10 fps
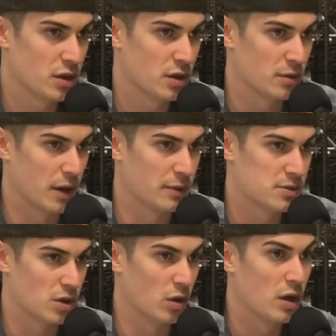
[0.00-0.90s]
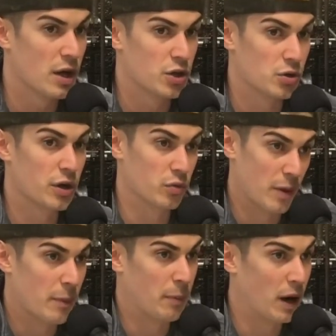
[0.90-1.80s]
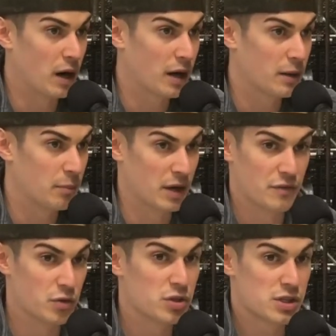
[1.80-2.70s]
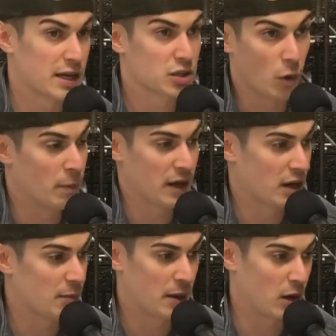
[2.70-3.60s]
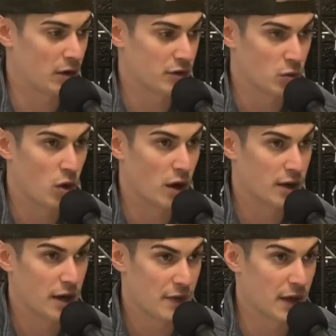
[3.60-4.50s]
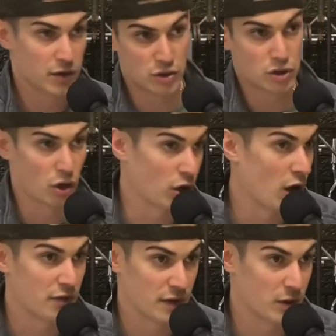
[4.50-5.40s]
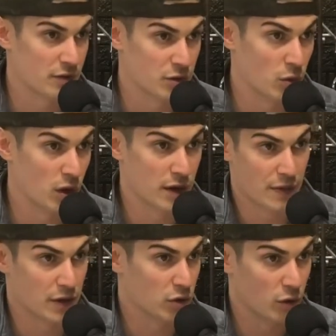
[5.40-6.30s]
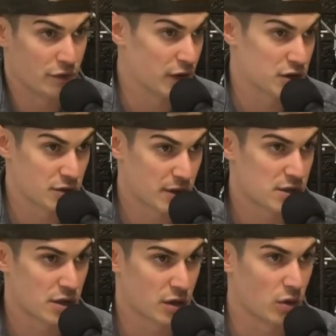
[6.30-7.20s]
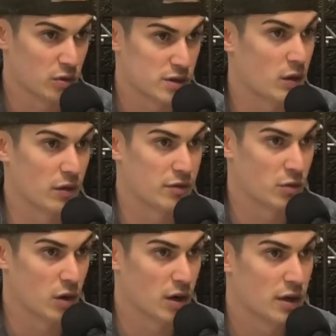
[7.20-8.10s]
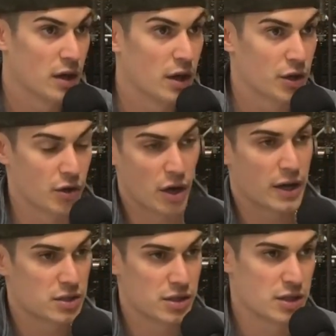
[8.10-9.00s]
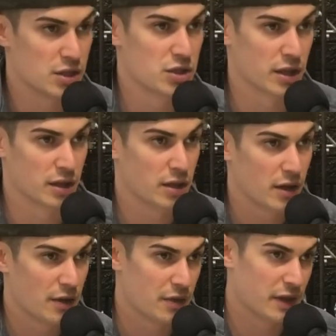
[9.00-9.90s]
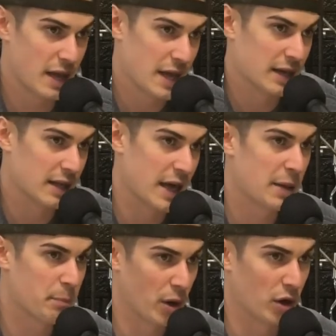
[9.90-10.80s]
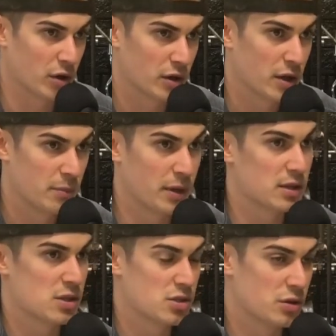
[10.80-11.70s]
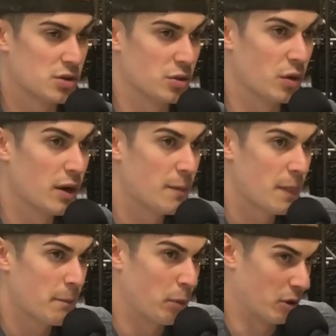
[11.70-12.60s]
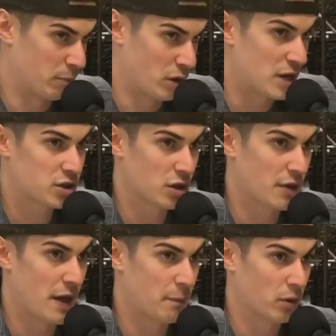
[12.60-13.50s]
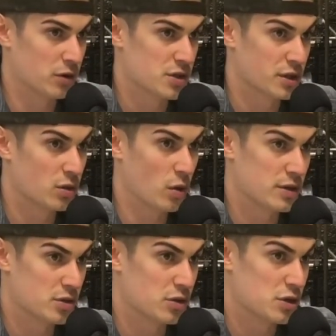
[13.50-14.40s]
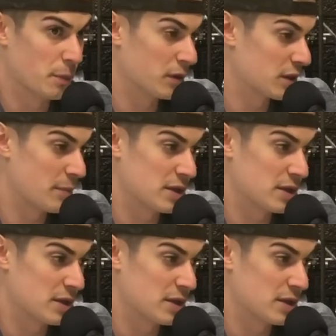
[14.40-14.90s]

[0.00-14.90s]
right? So you could rim a puck, but if you just get to go pick it up however you want and then turn off however you want and then go finish the rest of the cones however you want, you're not actually teaching the in-game part. Because as soon as you put pressure on that person, or as soon as you put them in a